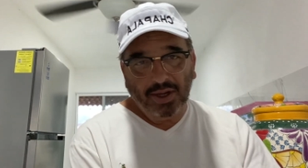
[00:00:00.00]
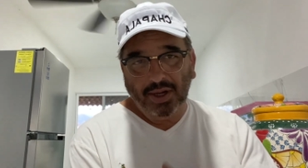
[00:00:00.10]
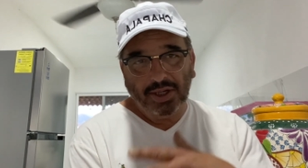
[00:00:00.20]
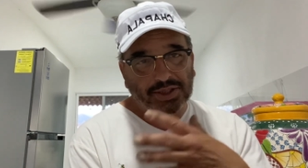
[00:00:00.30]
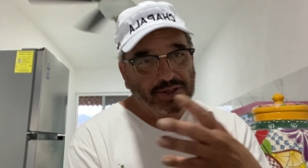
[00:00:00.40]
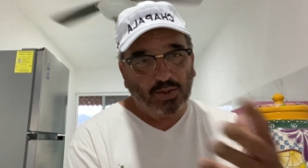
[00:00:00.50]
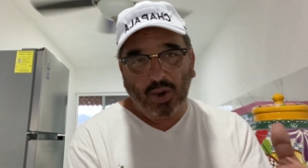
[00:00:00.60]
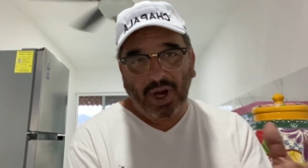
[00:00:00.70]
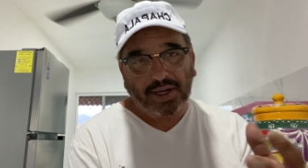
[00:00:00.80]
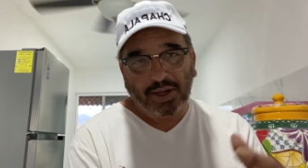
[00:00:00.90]
just
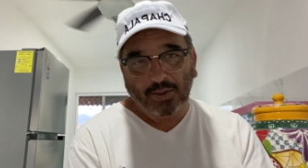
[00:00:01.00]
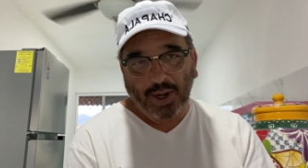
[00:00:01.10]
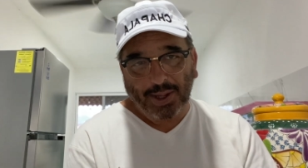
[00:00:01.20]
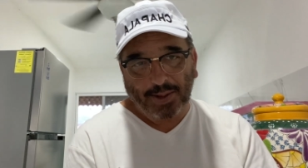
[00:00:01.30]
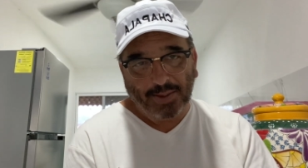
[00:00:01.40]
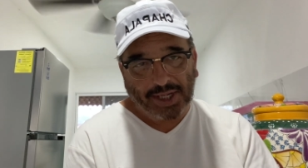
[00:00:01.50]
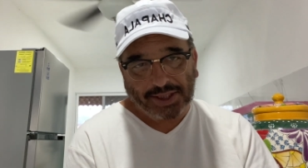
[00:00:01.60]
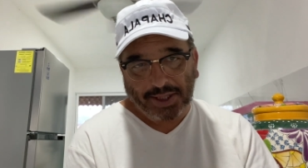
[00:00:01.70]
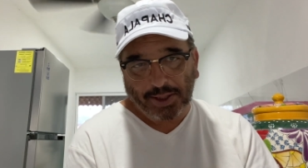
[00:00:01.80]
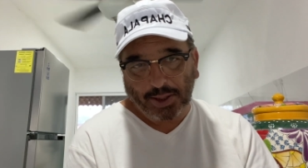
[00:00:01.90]
walking around the
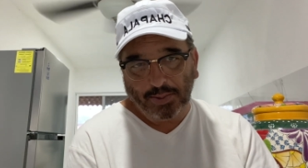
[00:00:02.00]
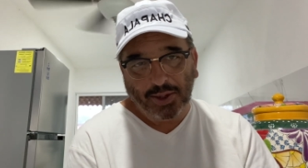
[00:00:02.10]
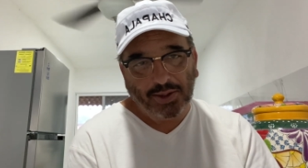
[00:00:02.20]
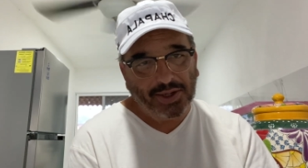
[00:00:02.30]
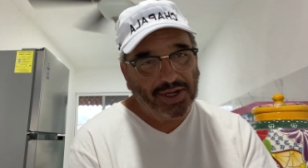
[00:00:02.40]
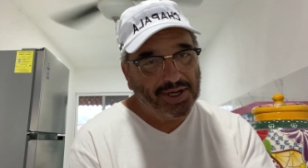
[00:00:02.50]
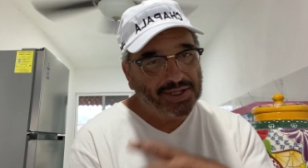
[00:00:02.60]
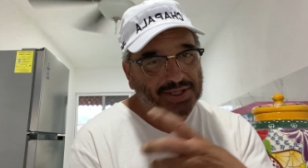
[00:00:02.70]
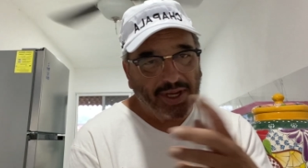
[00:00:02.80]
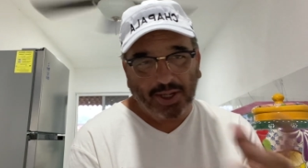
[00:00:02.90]
Mexican
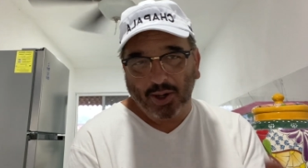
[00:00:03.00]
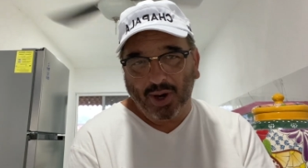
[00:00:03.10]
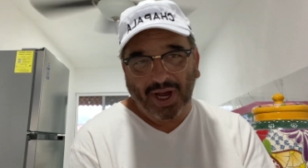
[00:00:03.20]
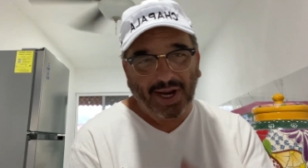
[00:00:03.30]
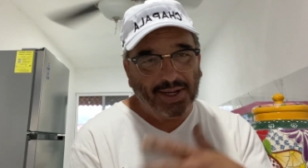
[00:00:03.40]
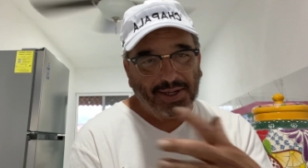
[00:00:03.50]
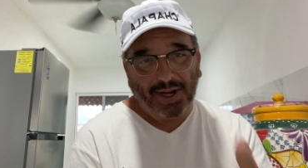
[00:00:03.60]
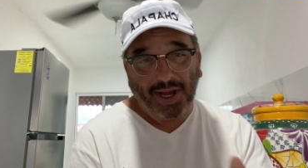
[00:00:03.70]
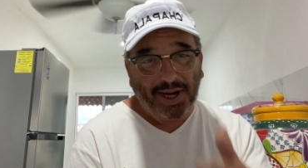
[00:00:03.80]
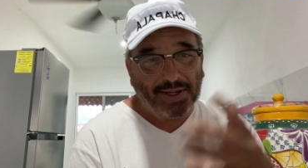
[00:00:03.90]
communities. I can go on and
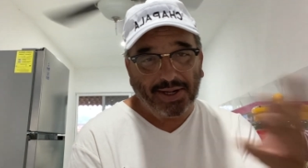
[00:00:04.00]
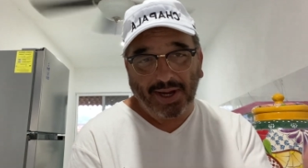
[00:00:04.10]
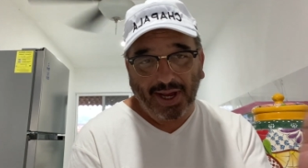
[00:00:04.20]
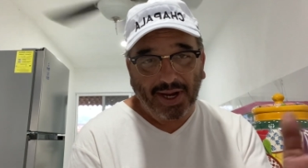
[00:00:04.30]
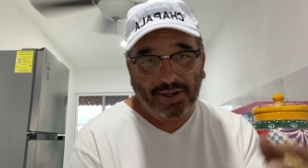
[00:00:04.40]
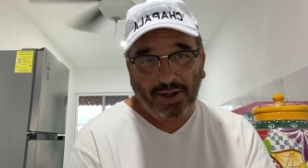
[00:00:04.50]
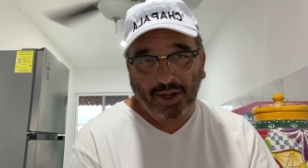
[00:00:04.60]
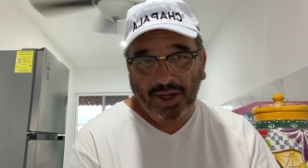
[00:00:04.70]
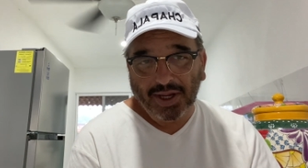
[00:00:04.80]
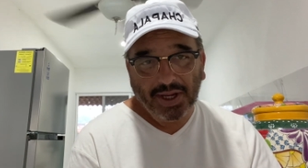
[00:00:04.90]
on and
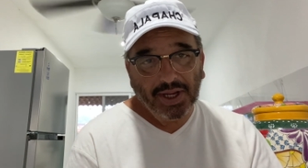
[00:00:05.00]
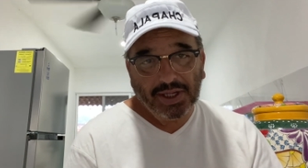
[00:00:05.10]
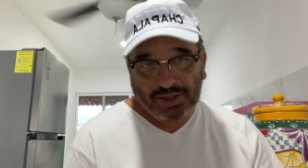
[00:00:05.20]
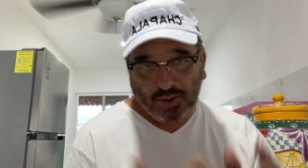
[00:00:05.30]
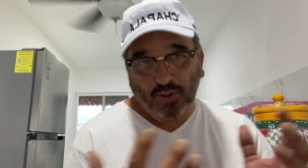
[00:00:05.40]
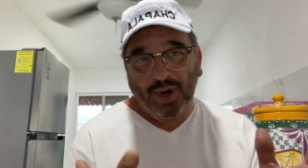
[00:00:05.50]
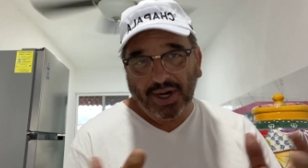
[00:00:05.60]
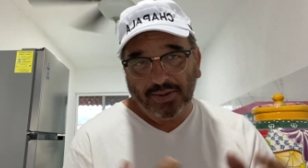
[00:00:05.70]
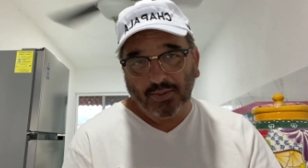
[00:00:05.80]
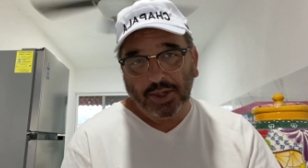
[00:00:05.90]
on. It's
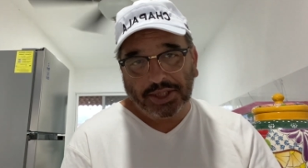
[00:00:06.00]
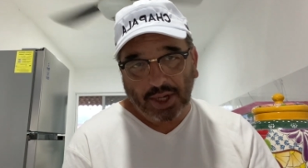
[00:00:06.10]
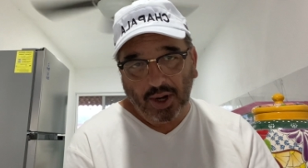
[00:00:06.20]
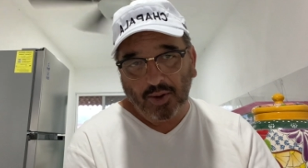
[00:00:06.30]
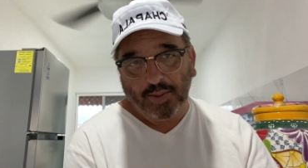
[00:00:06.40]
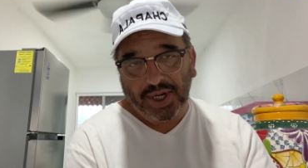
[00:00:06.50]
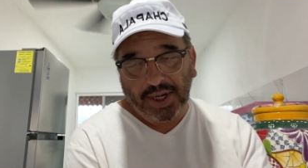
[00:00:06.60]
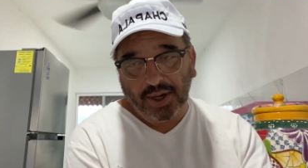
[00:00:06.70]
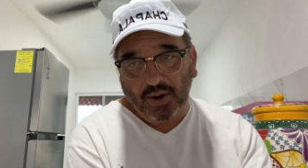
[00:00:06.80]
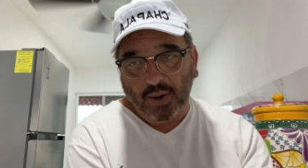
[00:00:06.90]
great retirement
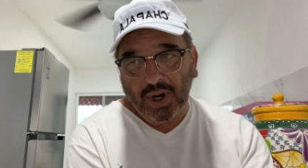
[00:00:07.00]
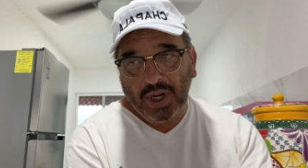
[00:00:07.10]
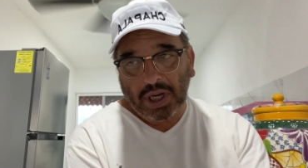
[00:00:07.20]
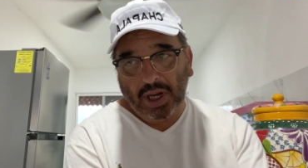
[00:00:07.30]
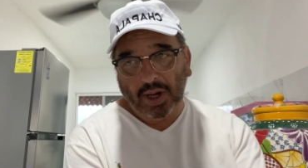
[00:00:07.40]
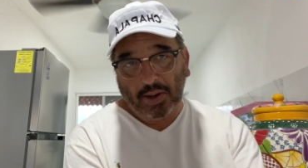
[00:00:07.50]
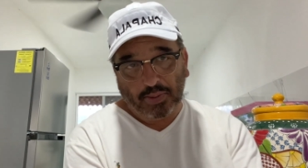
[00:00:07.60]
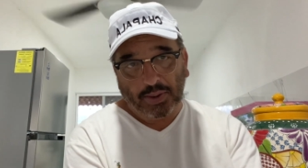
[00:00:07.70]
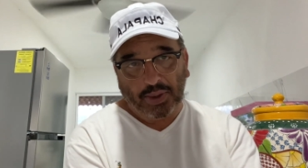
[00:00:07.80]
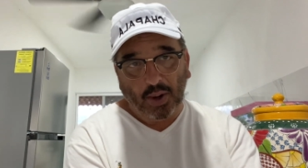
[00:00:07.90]
here
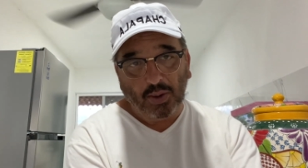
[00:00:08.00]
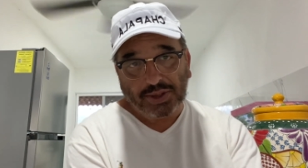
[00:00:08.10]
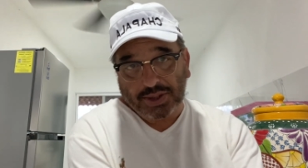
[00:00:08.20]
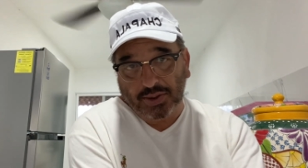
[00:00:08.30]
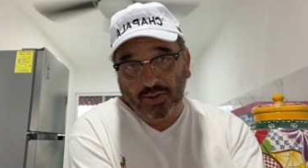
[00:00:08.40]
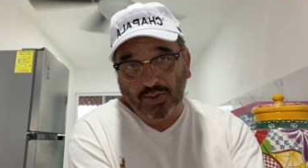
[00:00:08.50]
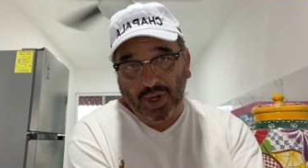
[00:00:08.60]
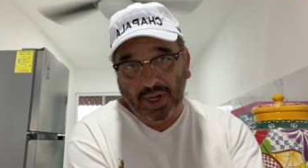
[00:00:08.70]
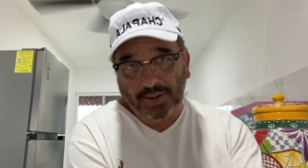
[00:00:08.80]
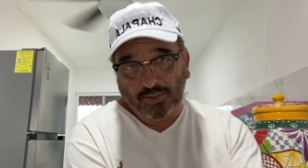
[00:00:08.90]
for those who
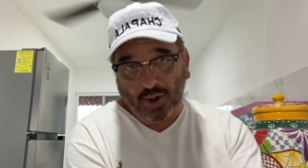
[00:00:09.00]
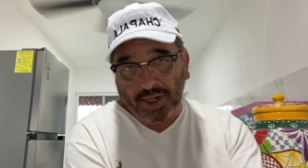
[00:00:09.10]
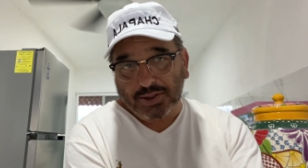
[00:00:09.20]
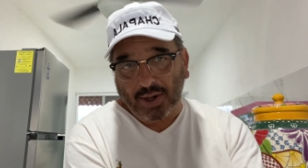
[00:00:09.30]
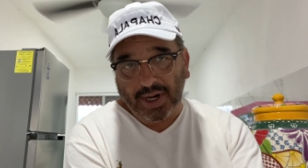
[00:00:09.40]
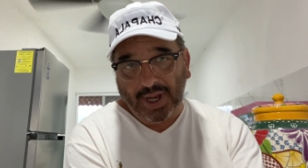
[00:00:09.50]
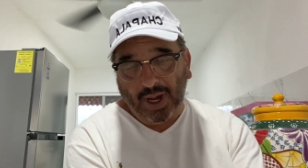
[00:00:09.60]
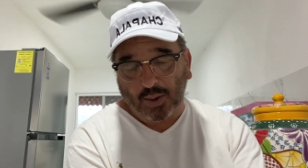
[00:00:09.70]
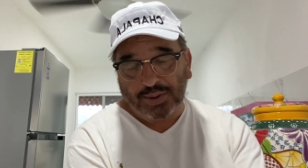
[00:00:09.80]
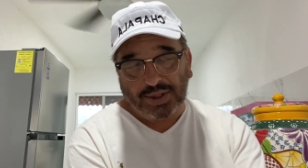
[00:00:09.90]
want to try it
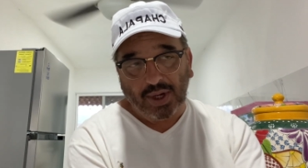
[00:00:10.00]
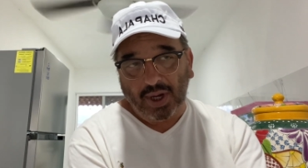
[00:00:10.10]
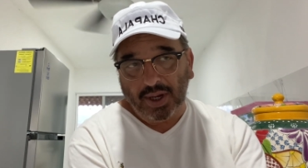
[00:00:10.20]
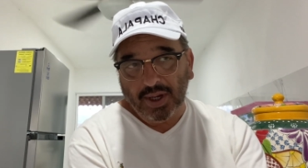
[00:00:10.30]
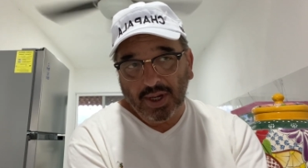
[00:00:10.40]
out. And